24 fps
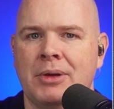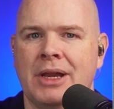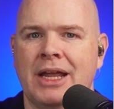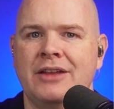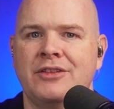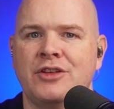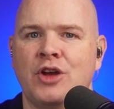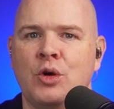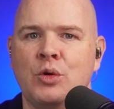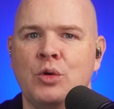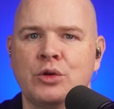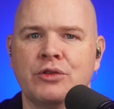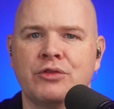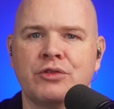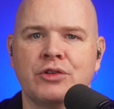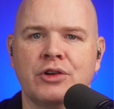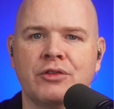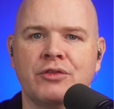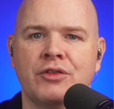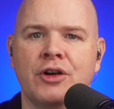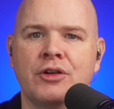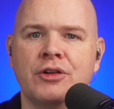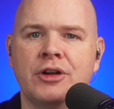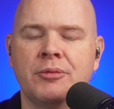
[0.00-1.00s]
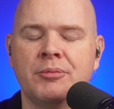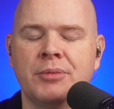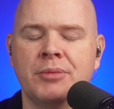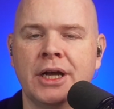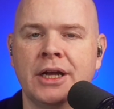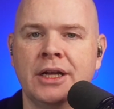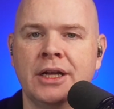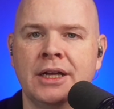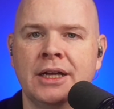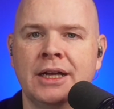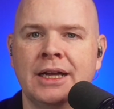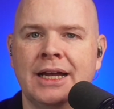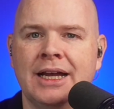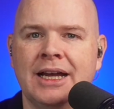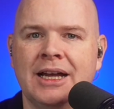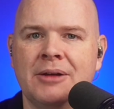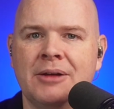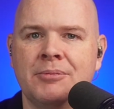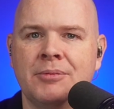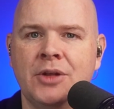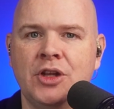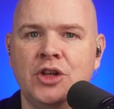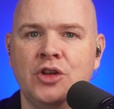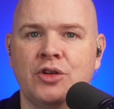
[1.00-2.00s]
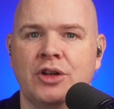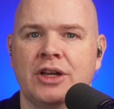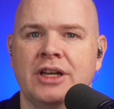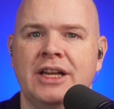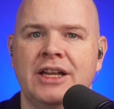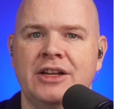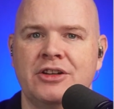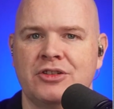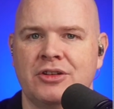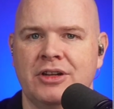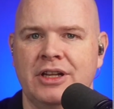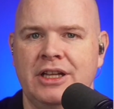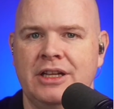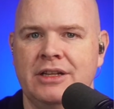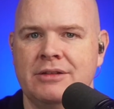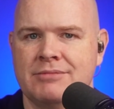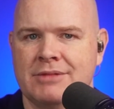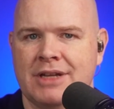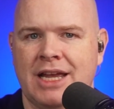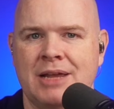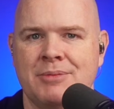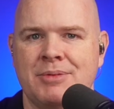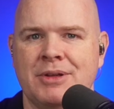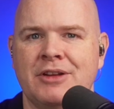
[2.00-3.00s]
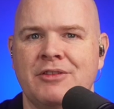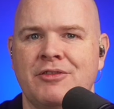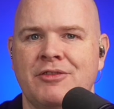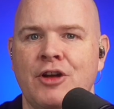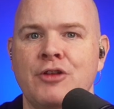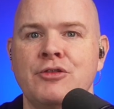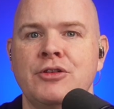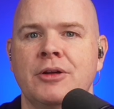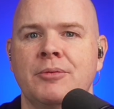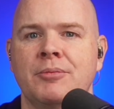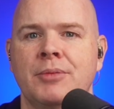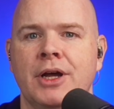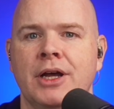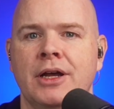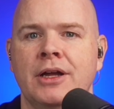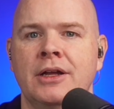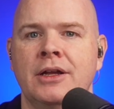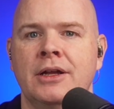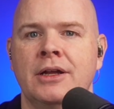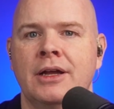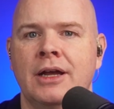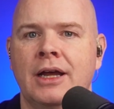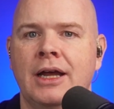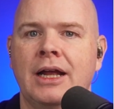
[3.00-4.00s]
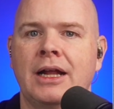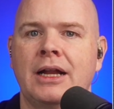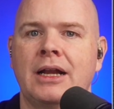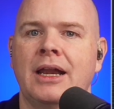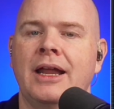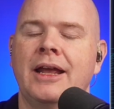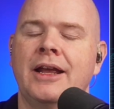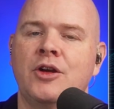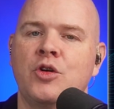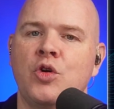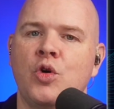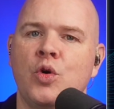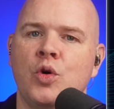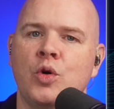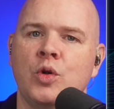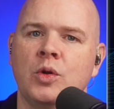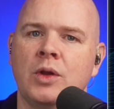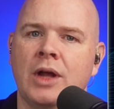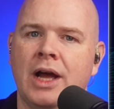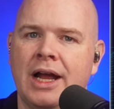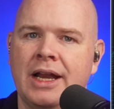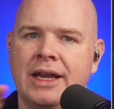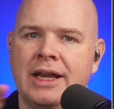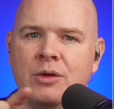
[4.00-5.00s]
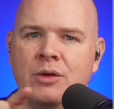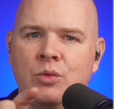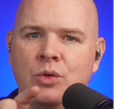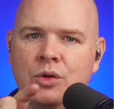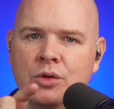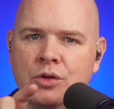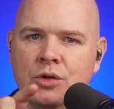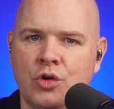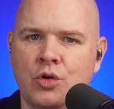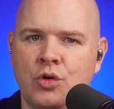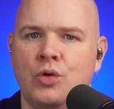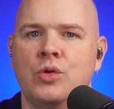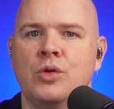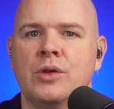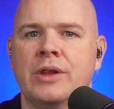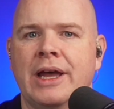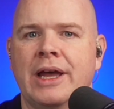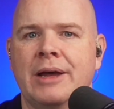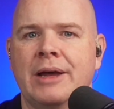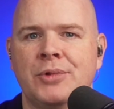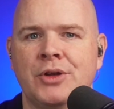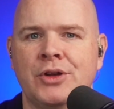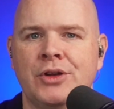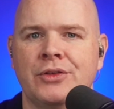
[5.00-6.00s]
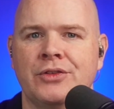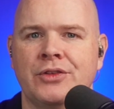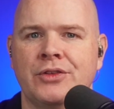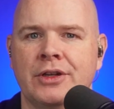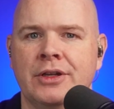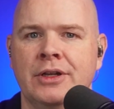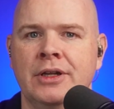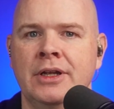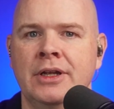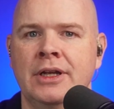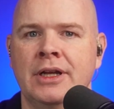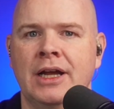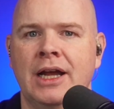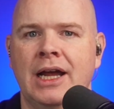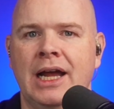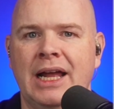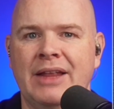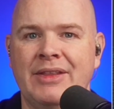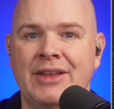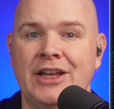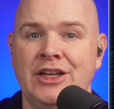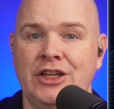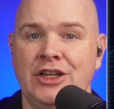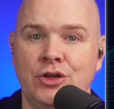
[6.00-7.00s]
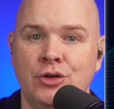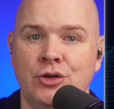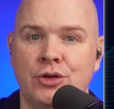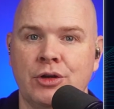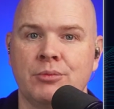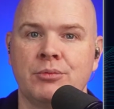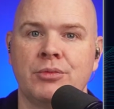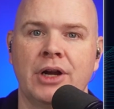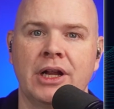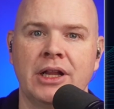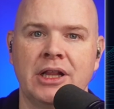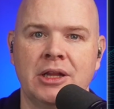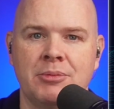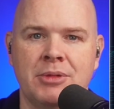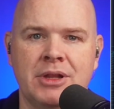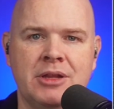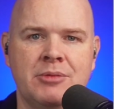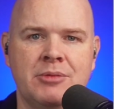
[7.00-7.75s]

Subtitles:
placeholder for a phone number. You can literally type in a phone number, click call, and it will call that person, and then you can bring